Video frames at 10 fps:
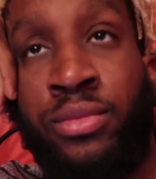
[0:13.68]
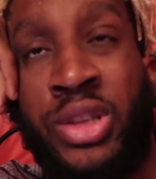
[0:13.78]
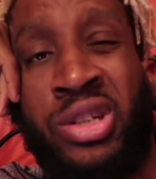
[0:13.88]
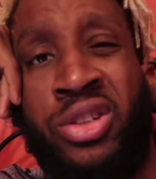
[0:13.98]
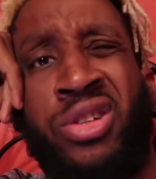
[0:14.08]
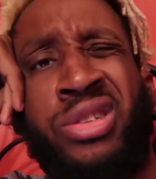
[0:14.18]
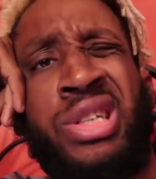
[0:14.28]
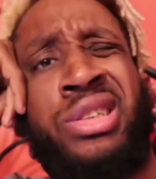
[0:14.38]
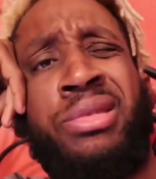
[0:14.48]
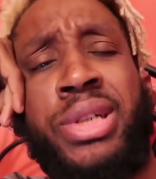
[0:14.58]
And you know how
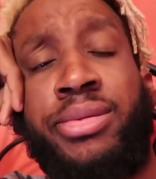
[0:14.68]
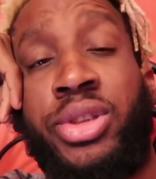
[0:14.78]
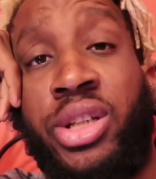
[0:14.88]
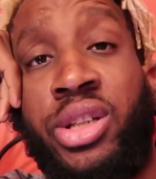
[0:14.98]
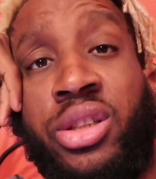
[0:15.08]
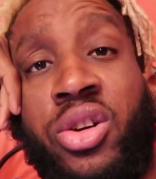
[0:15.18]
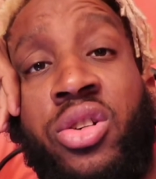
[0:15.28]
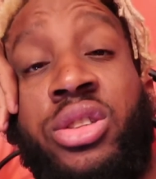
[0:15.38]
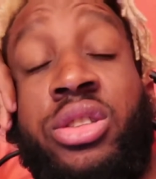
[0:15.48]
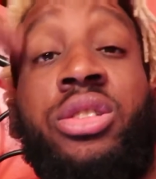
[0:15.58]
sometimes you get in your
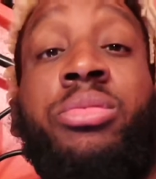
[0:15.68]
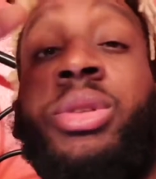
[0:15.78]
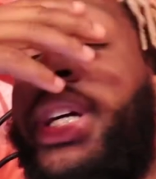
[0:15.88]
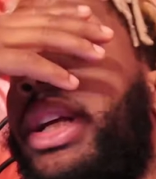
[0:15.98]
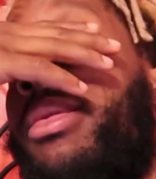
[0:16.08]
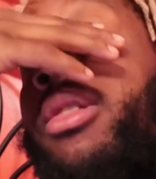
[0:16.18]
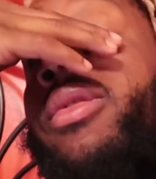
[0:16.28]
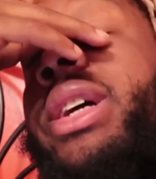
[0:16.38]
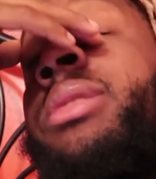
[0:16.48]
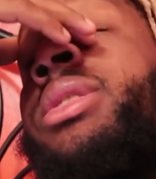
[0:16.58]
thoughts and you just be thinking about
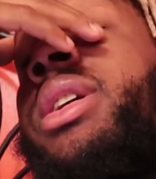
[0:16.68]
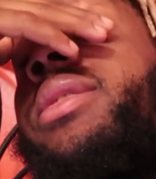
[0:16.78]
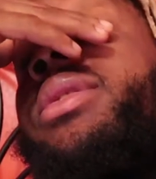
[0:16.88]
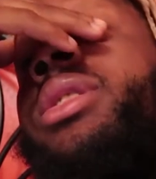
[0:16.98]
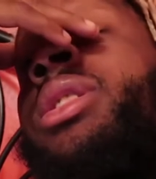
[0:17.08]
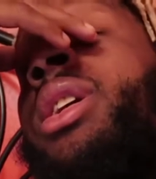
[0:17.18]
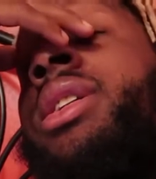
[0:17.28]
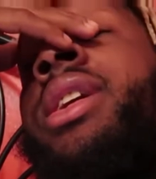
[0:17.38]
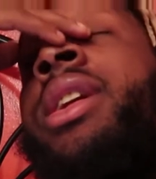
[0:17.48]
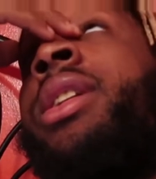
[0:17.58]
random stuff and shit
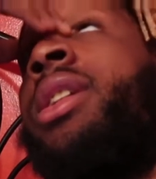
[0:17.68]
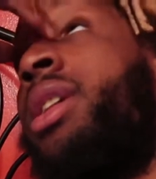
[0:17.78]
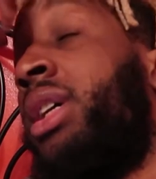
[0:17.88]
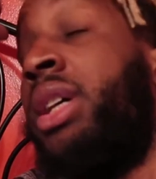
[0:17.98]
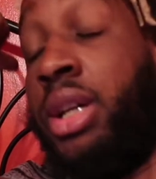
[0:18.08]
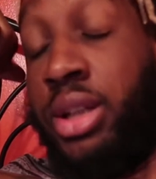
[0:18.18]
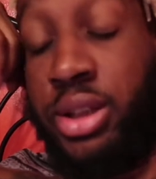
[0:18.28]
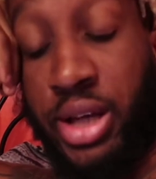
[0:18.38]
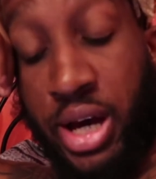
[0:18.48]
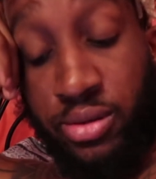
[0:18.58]
like that.
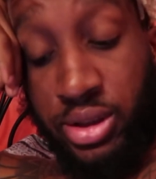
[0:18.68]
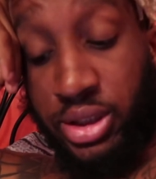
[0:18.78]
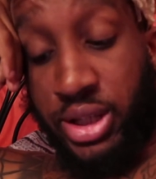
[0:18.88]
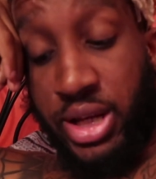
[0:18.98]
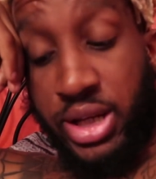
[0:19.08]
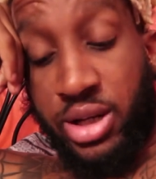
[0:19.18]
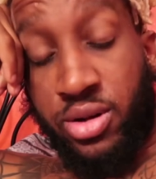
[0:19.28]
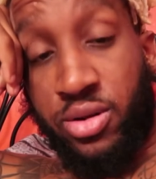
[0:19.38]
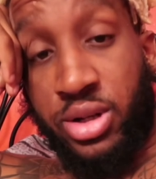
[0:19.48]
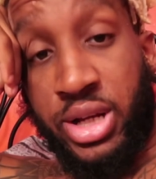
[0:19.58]
yeah, I was just thinking
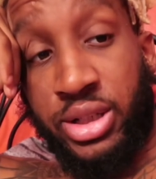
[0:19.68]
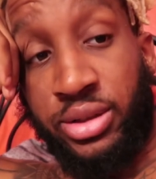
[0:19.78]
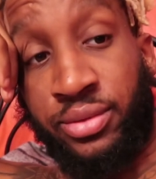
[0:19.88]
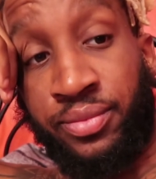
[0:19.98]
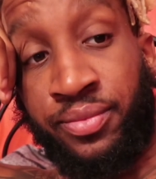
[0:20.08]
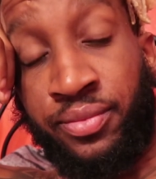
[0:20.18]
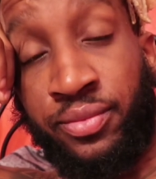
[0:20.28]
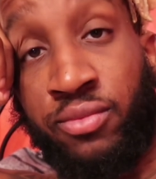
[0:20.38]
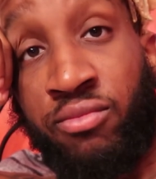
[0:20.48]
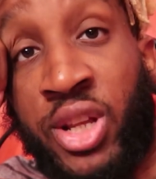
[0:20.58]
and all that.
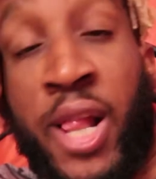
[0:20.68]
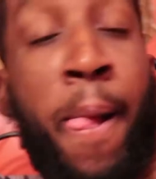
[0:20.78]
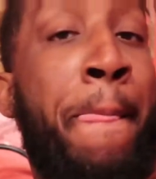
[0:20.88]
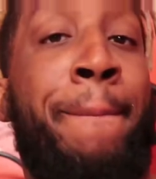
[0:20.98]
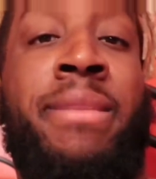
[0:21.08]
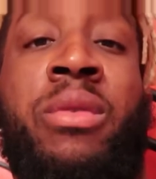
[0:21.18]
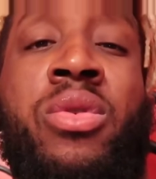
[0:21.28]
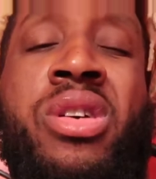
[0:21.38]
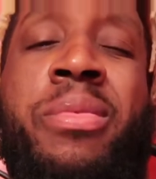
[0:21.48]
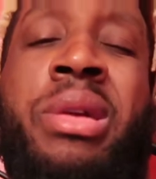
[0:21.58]
But I
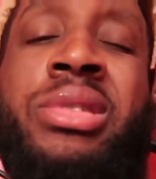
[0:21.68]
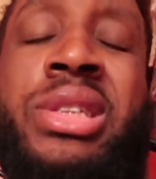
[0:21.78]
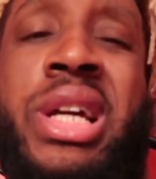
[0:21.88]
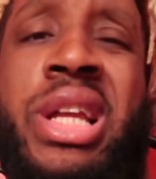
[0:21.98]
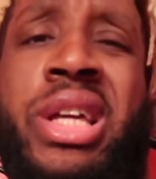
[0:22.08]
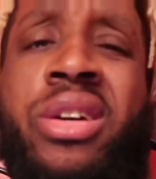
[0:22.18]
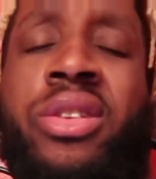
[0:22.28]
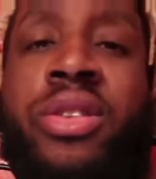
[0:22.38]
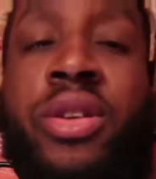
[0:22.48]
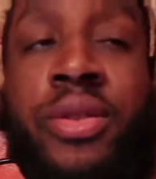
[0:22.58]
woke up and I'm just thinking like, yo,
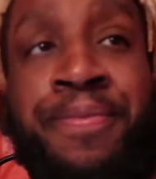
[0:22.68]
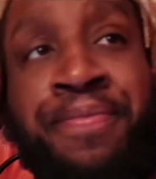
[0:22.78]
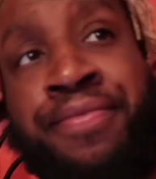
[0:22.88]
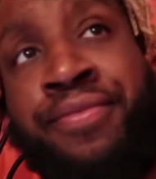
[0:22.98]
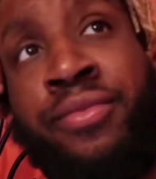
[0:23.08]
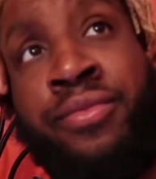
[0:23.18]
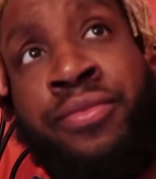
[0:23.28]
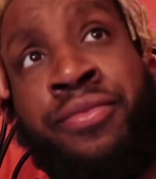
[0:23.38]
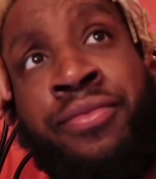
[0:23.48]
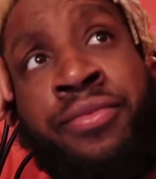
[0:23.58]
you know,
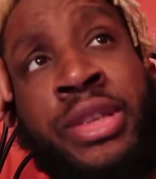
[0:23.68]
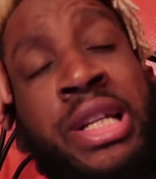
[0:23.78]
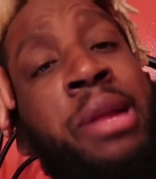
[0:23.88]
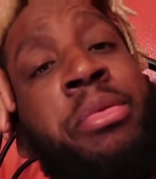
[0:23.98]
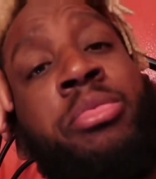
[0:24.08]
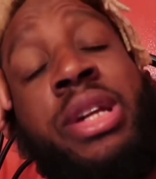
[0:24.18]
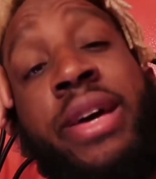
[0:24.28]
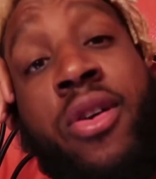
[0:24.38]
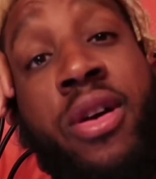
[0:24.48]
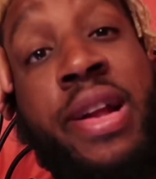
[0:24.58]
a lot of people in
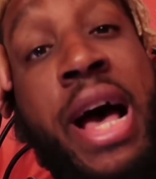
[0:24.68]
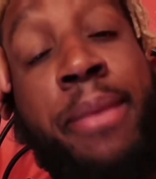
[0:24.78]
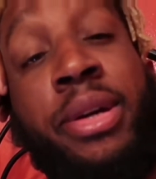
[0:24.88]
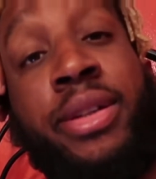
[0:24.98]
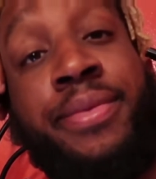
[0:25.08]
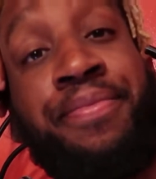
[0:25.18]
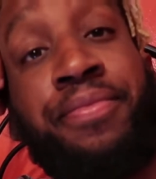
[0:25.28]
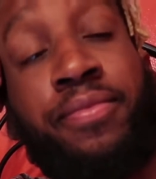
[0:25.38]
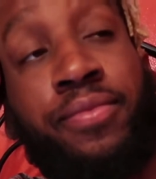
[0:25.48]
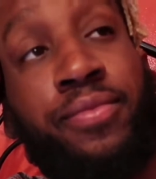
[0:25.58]
life aren't happy.
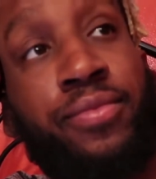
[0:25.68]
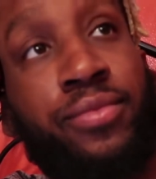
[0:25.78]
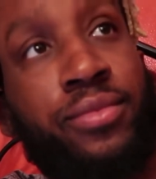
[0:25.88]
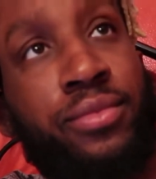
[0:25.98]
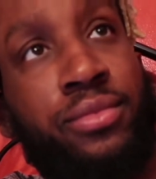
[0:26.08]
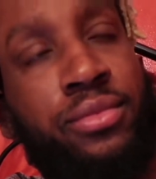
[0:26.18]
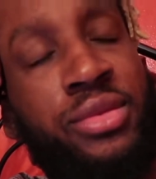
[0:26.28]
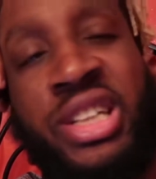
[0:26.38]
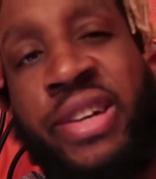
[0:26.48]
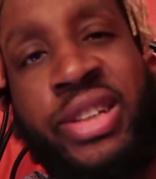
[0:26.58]

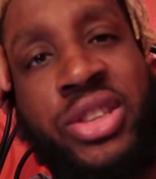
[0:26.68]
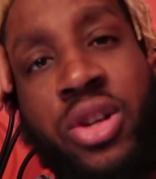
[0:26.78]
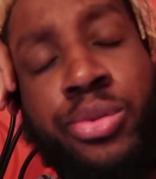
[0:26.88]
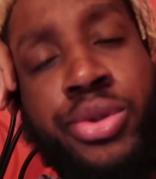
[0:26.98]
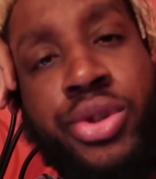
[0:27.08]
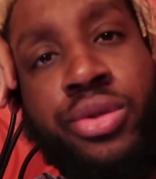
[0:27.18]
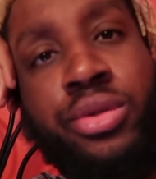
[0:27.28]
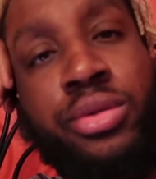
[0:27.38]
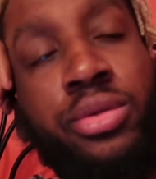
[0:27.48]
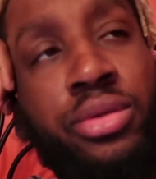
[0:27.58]
And everything starts with
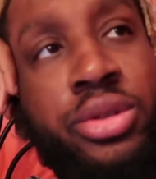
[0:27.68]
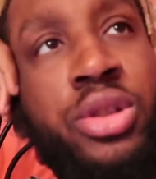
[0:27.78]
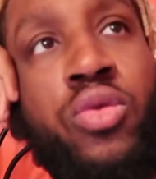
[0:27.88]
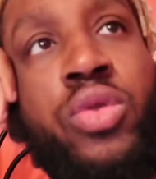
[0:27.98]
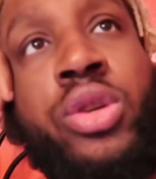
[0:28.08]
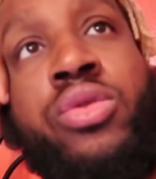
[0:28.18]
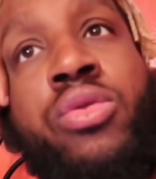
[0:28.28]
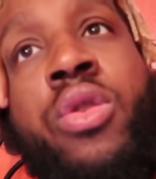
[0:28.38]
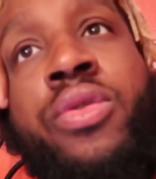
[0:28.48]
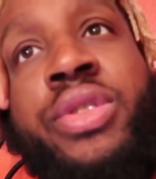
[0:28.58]
you. You know, real
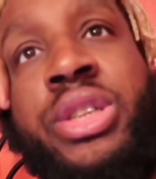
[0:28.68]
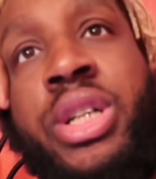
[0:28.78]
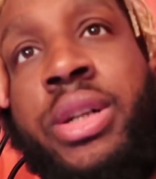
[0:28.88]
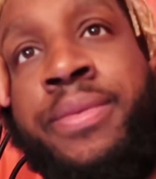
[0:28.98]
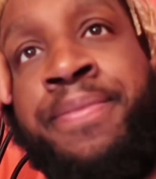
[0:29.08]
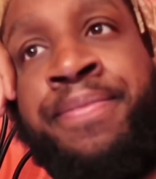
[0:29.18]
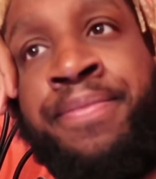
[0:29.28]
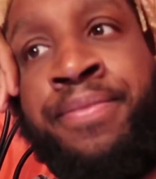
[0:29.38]
growth is um